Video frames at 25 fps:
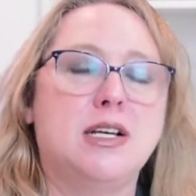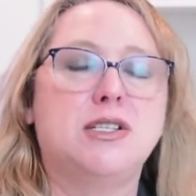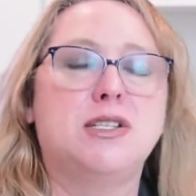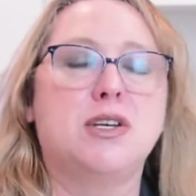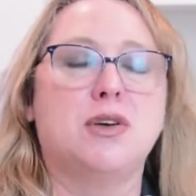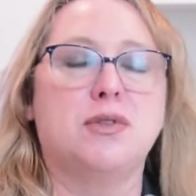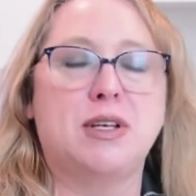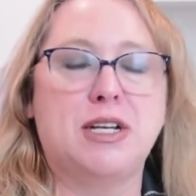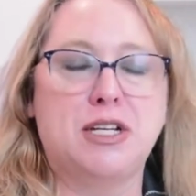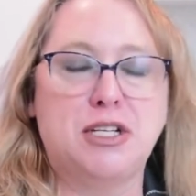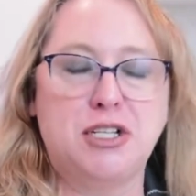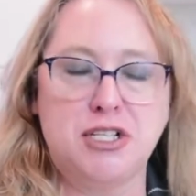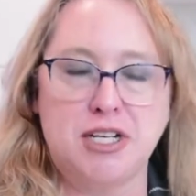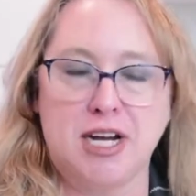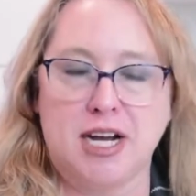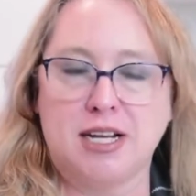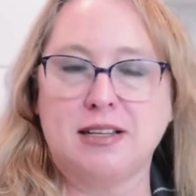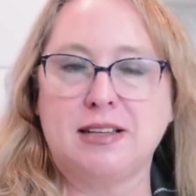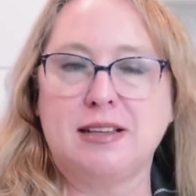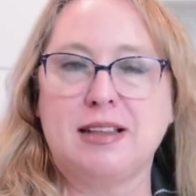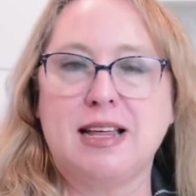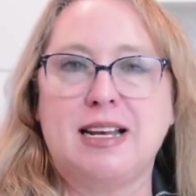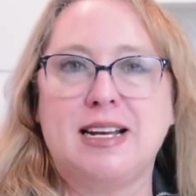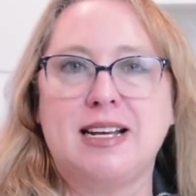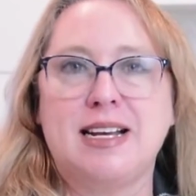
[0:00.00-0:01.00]
so they
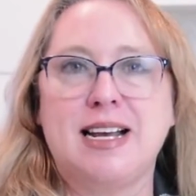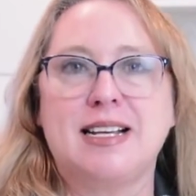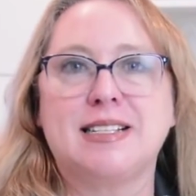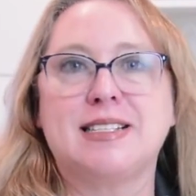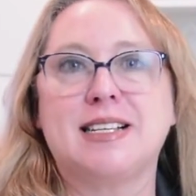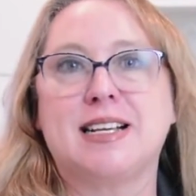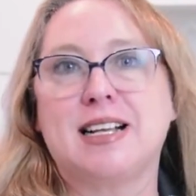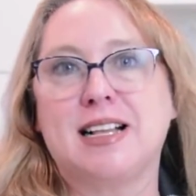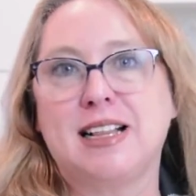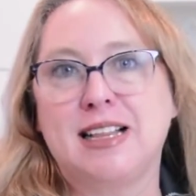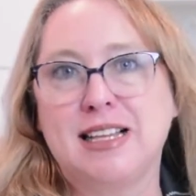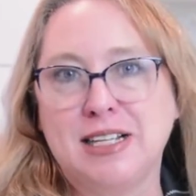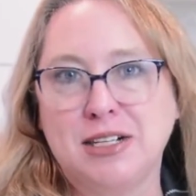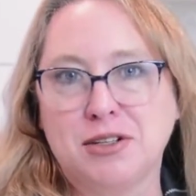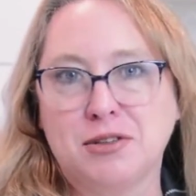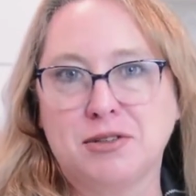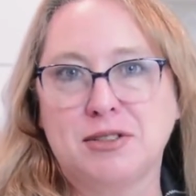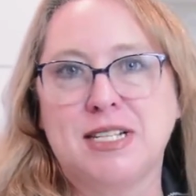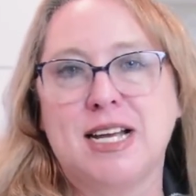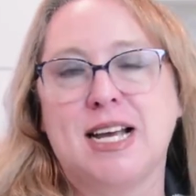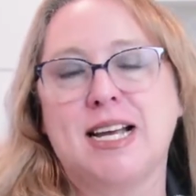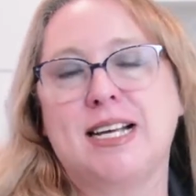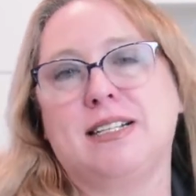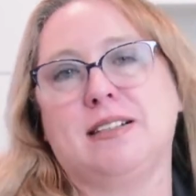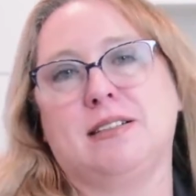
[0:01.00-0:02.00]
check that it has a
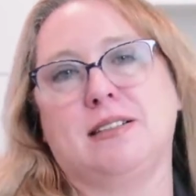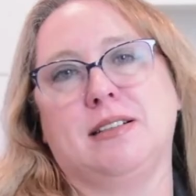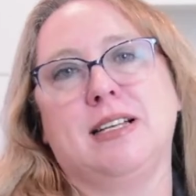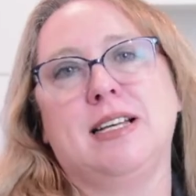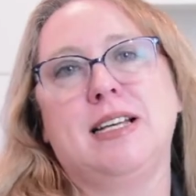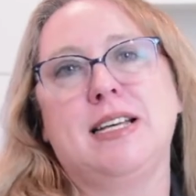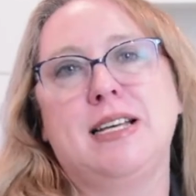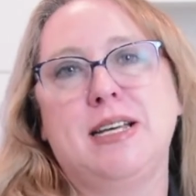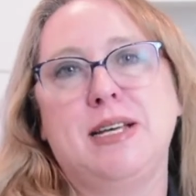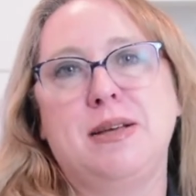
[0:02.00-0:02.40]
clear title,